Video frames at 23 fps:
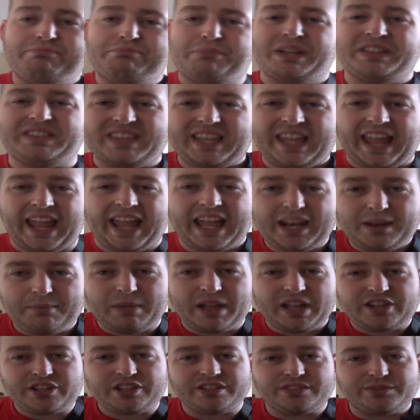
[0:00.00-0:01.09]
But the
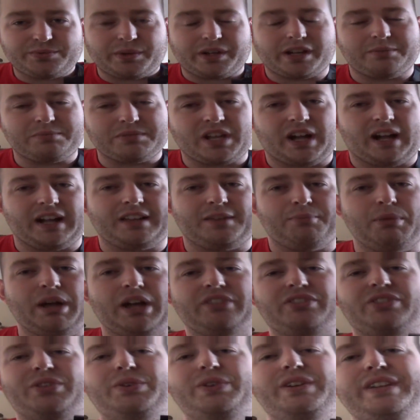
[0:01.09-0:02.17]
animation's what I'm talking
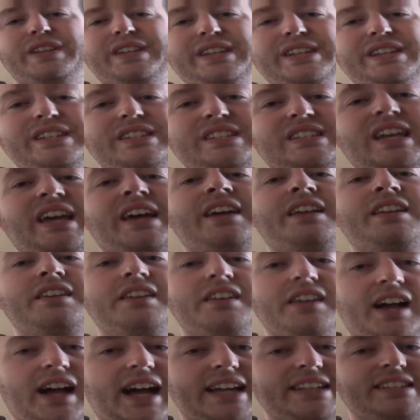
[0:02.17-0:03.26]
about. There is
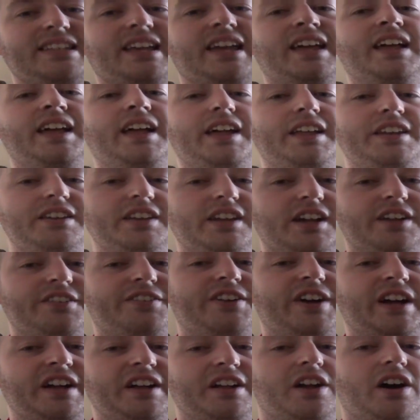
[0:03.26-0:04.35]
not
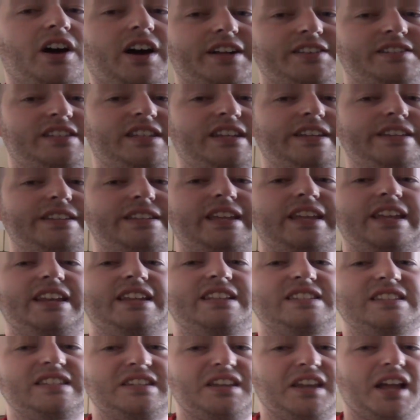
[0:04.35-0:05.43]
enough content, and
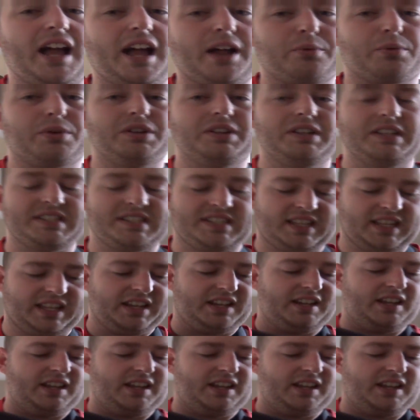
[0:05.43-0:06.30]
it's not realistic